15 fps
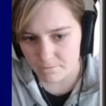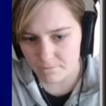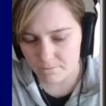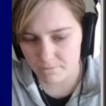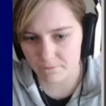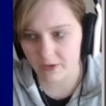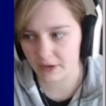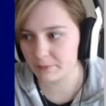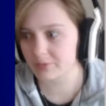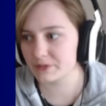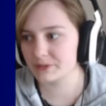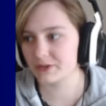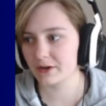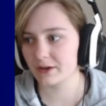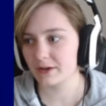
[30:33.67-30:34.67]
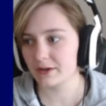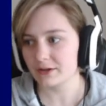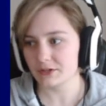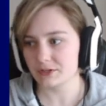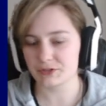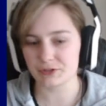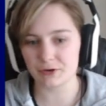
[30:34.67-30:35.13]

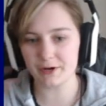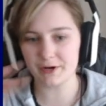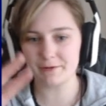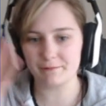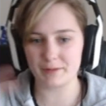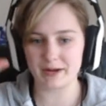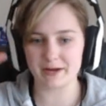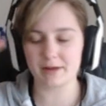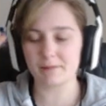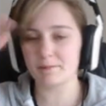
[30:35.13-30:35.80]
Fuck. Sorry, back up.